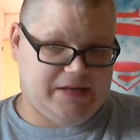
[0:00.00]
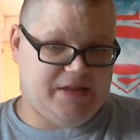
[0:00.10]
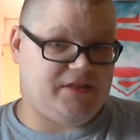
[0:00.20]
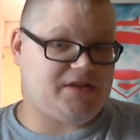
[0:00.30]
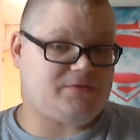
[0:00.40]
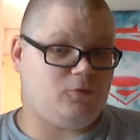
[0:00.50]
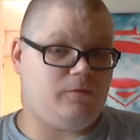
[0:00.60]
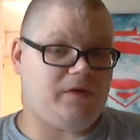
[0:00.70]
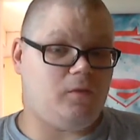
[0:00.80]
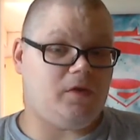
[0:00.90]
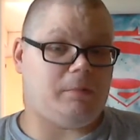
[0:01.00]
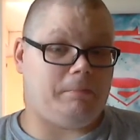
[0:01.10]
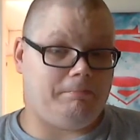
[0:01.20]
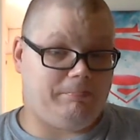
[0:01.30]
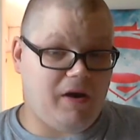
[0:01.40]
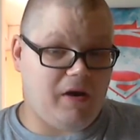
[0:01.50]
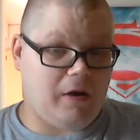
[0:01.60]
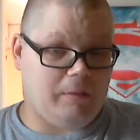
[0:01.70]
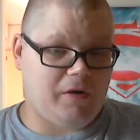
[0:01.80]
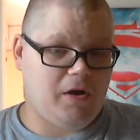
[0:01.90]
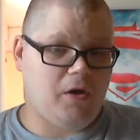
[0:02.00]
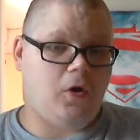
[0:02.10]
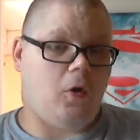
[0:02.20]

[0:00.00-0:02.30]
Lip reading: that this movie will bomb